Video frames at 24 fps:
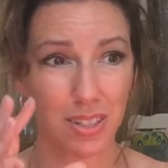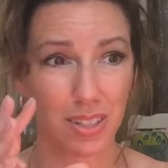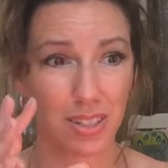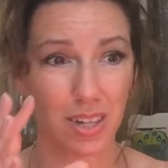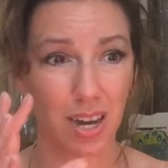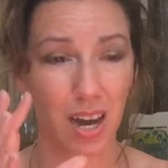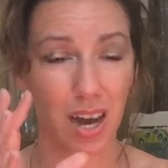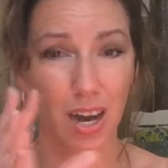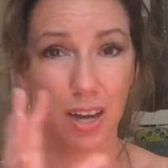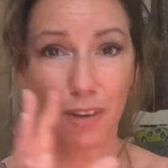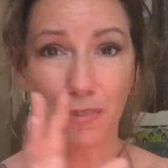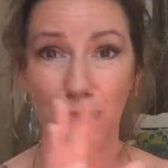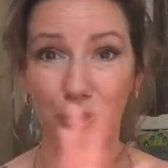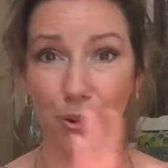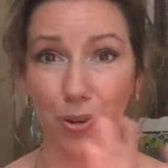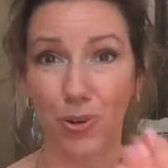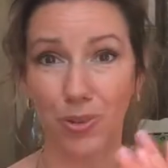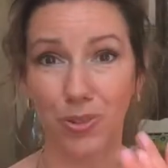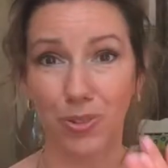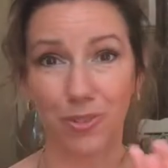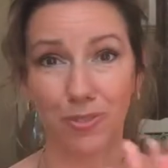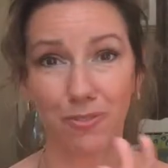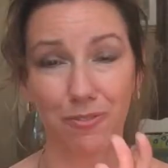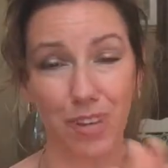
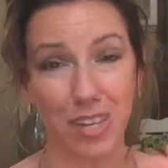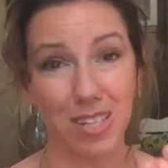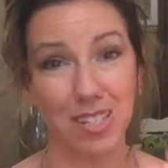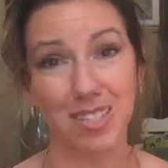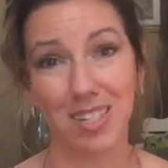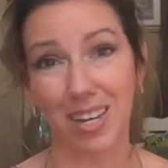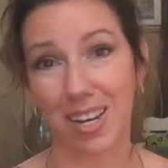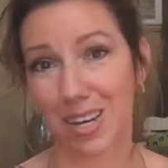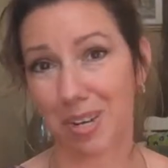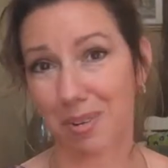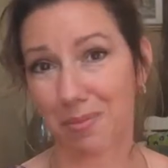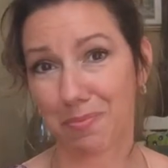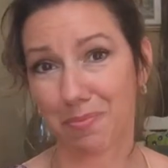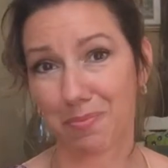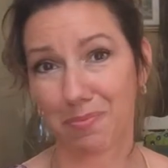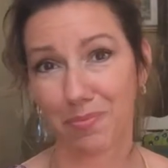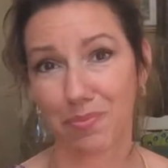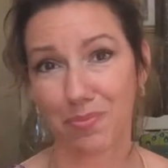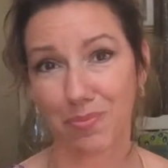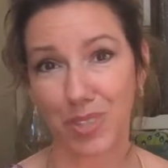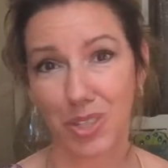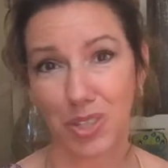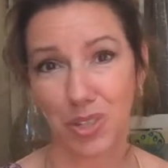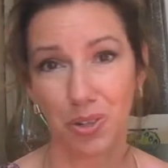iPhone FaceTime.
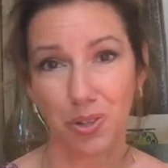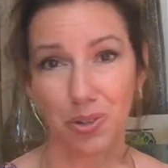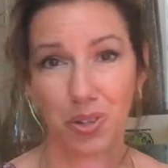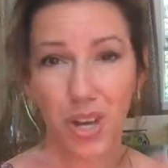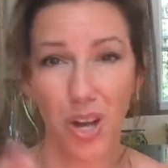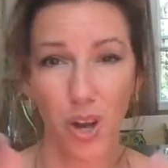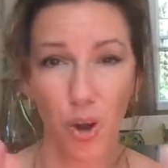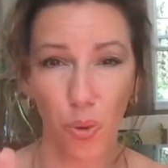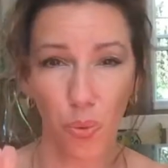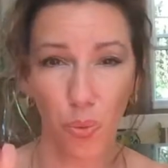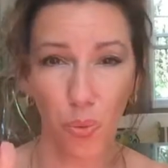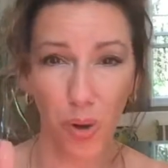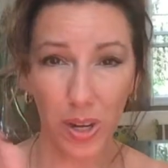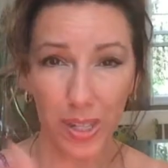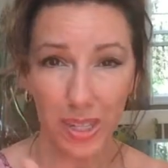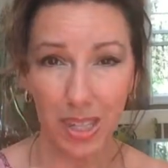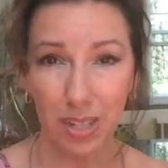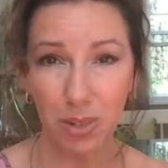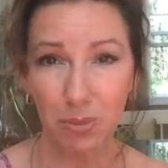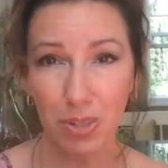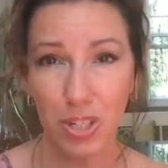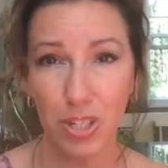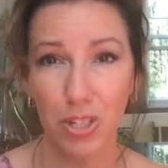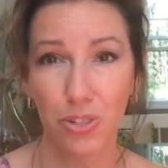What
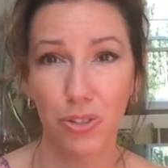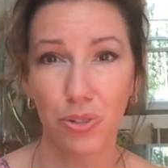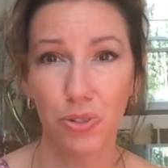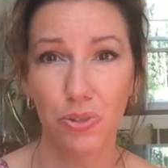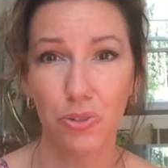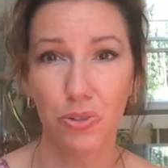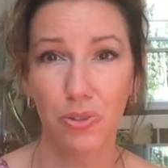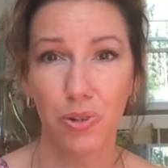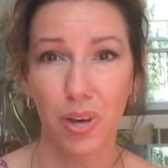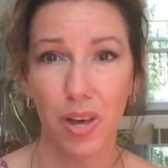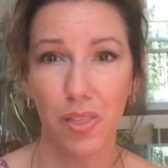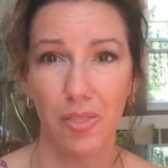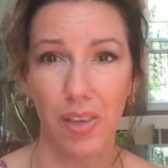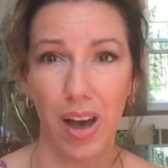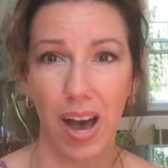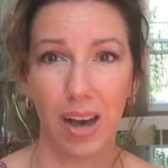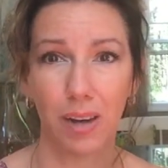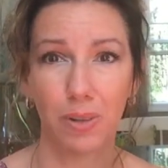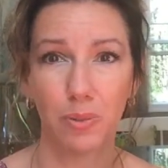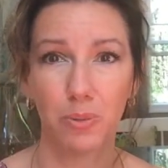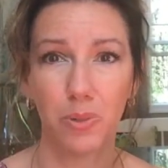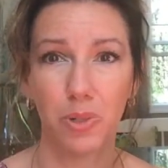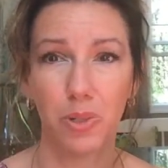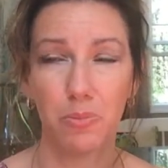can we do
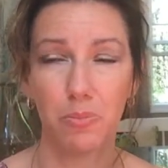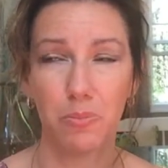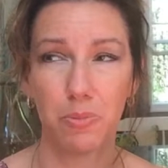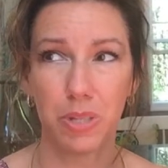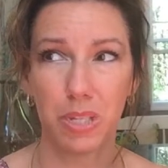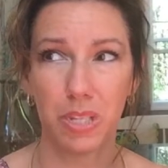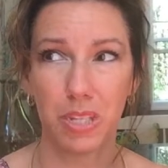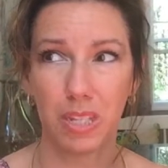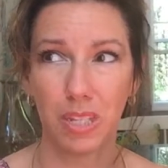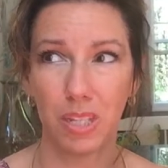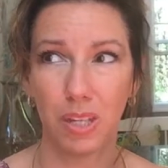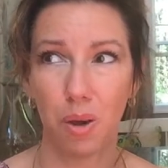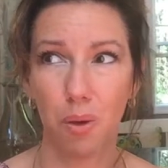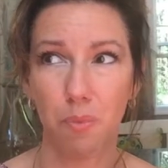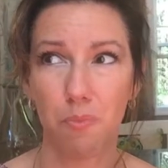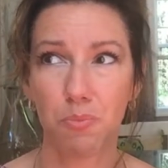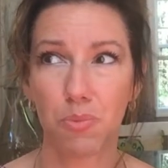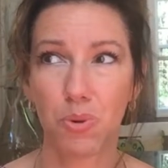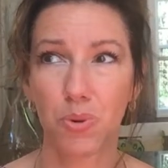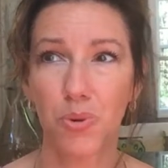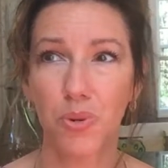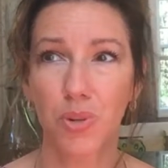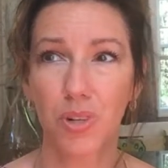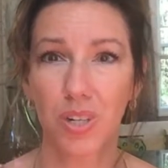that would be
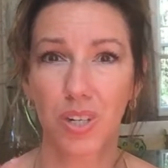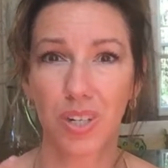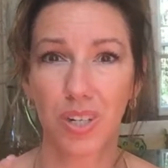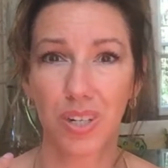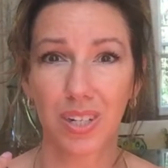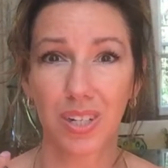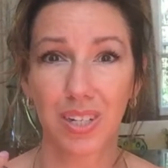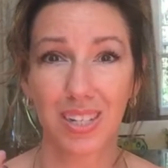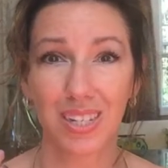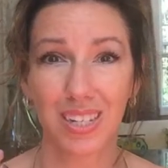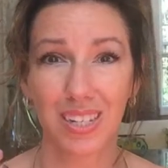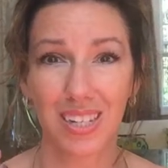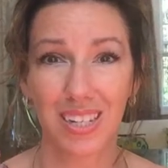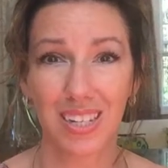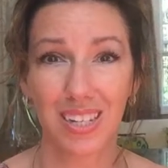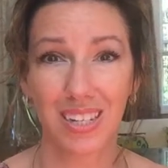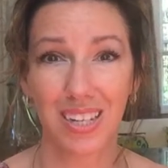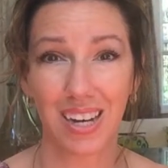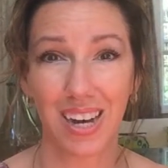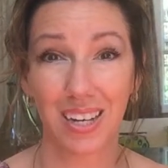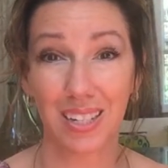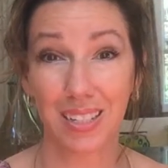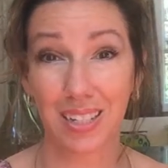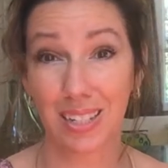more
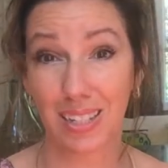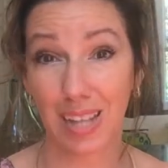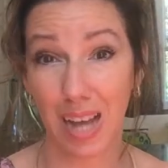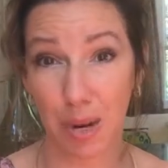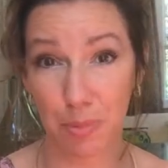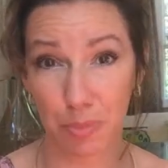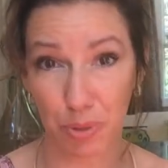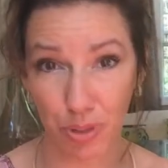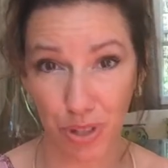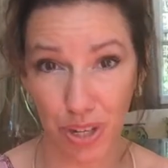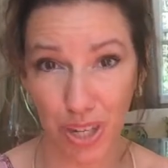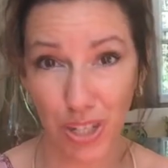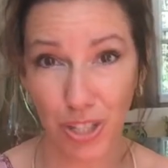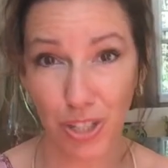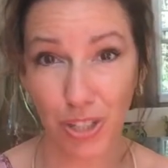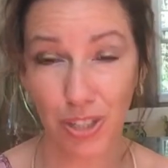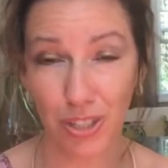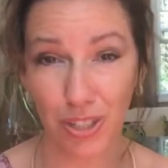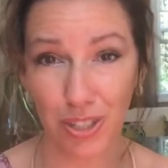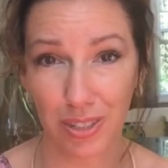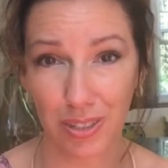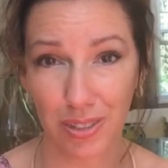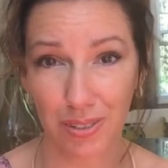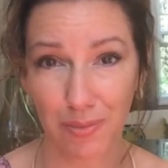a
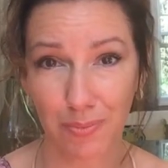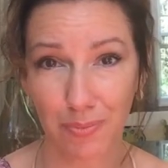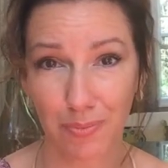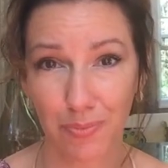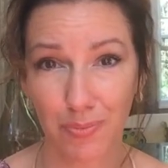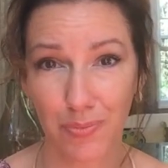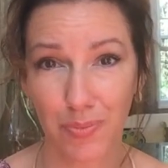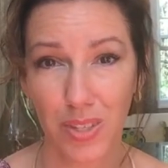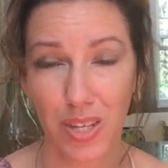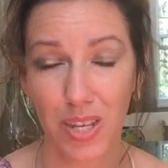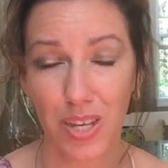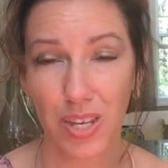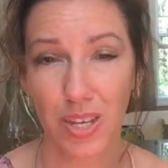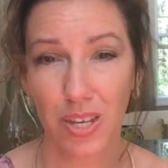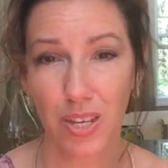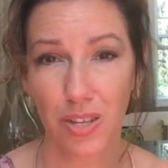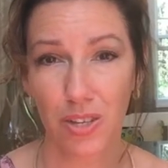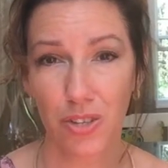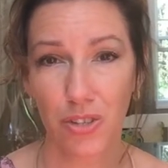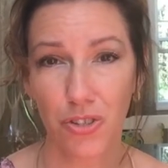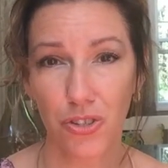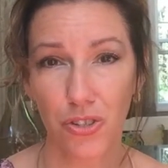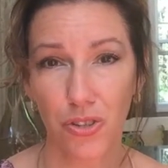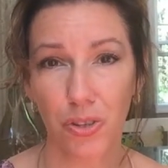collaboration
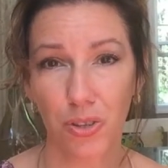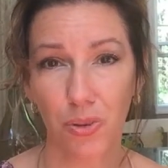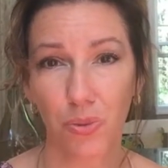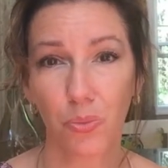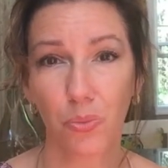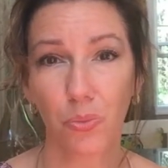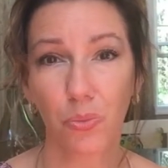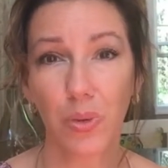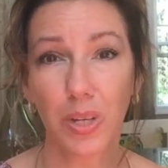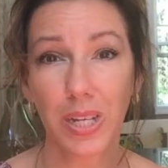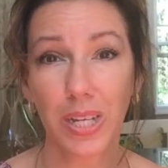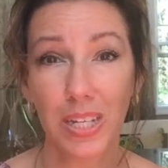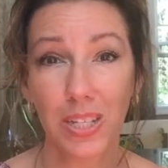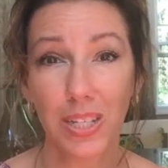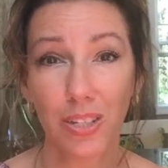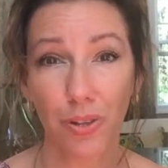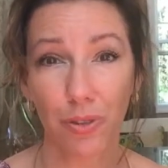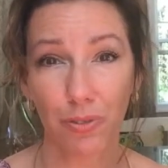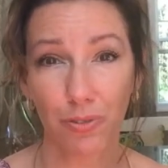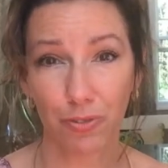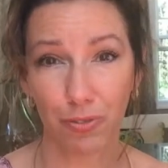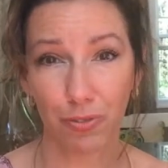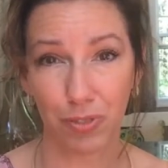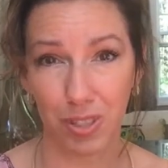so that we
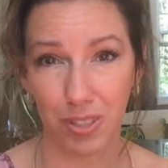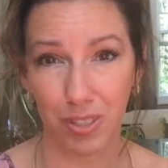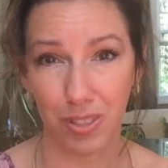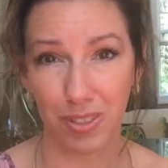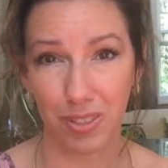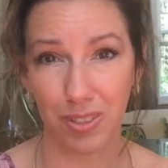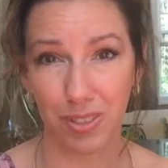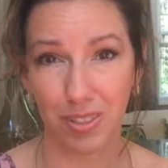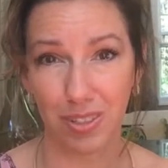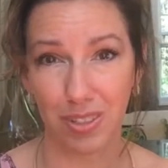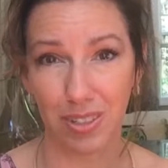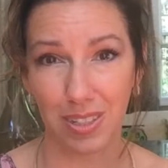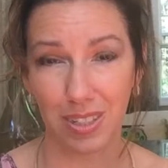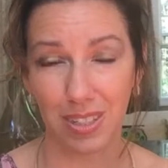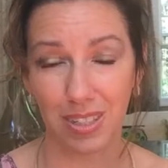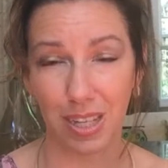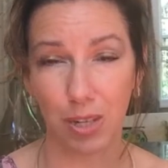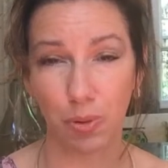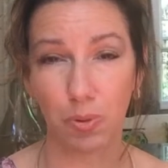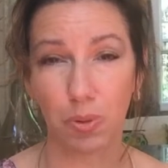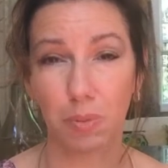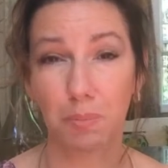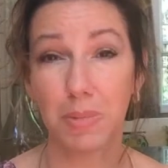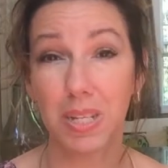don't feel like
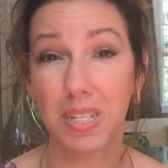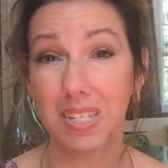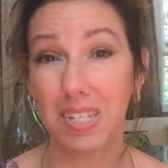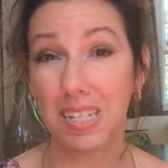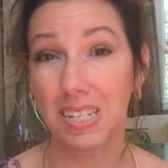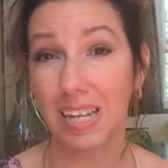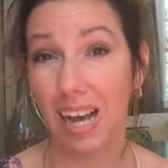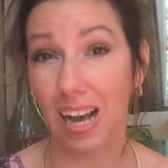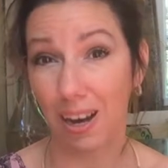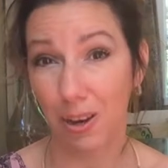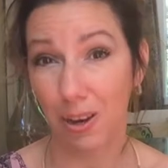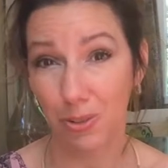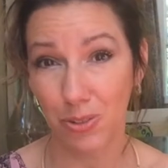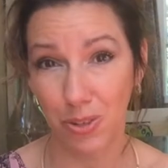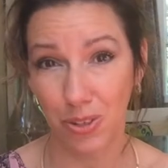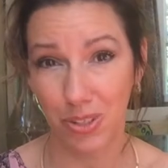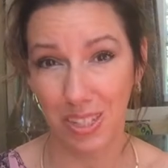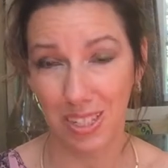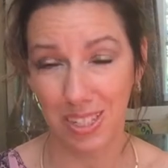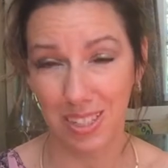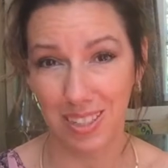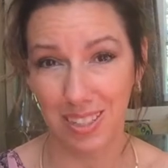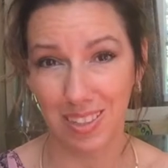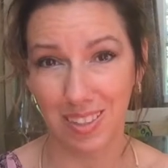we're missing out on
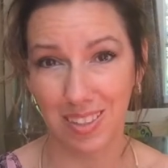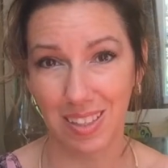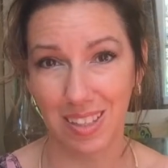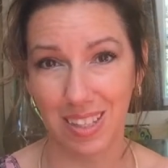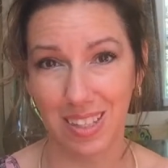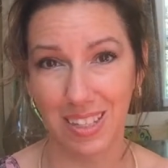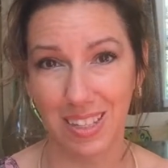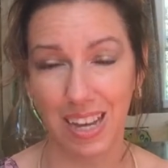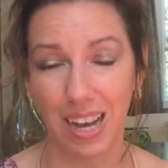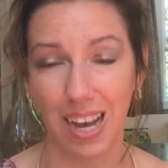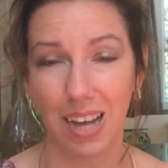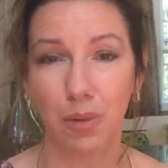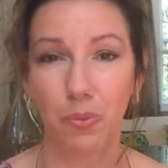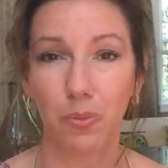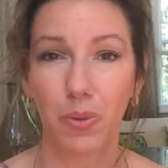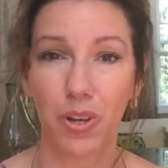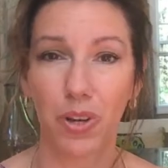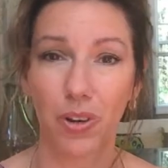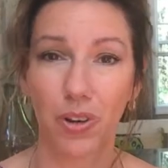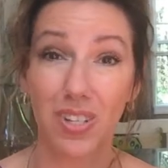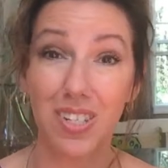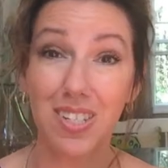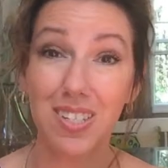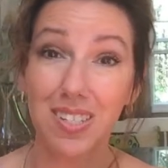anything, and we
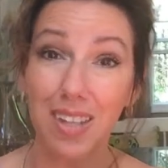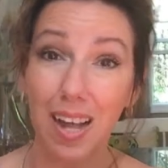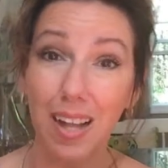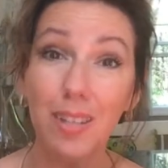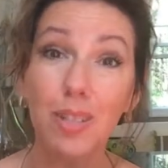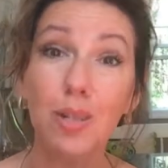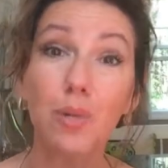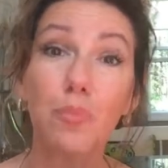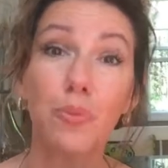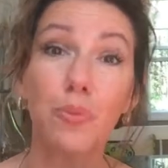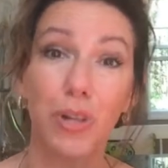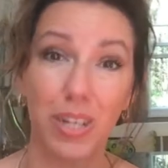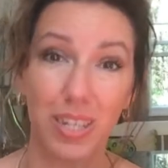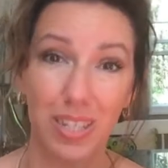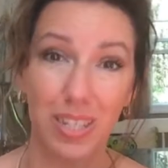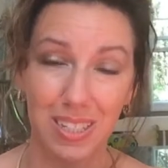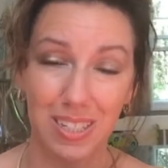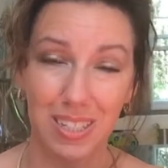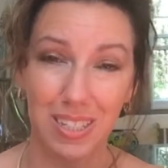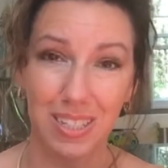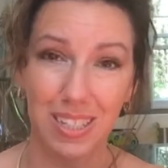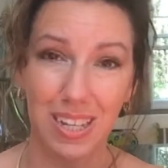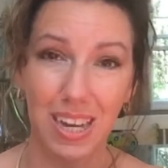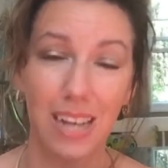are
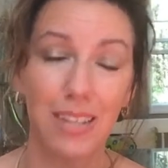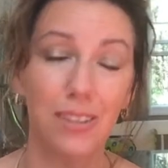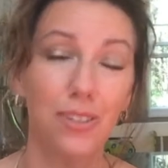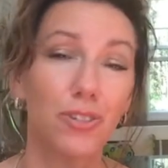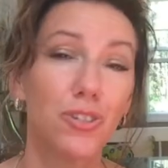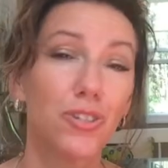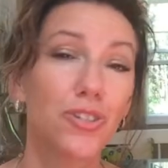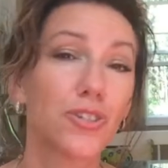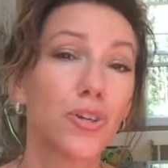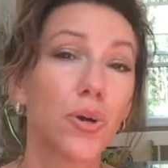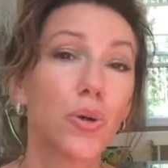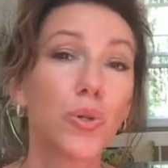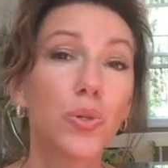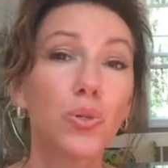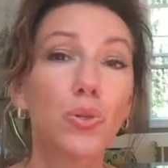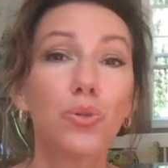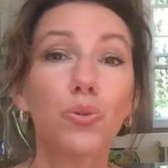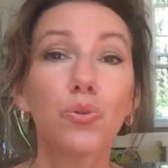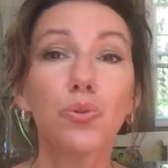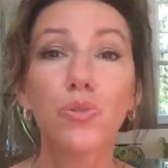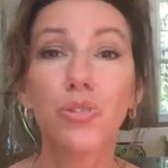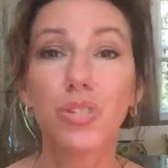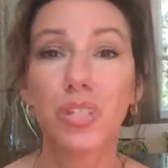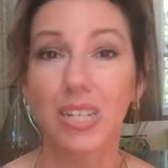celebrating, and there's no
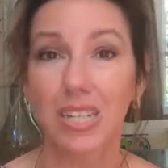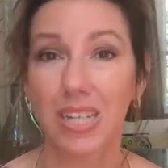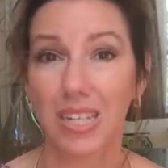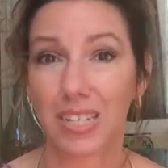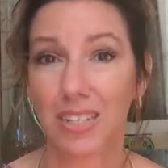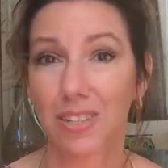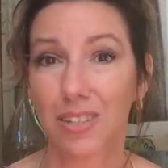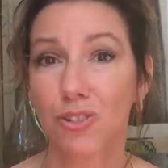losing in it.